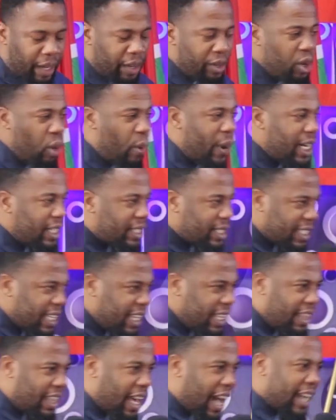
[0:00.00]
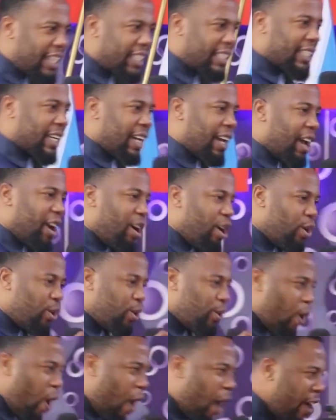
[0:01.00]
you will see that
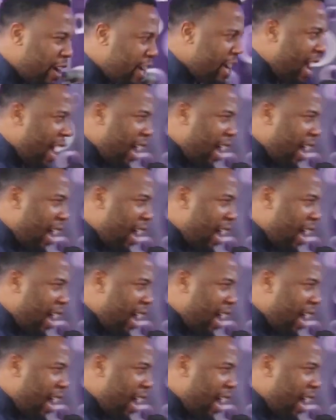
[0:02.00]
God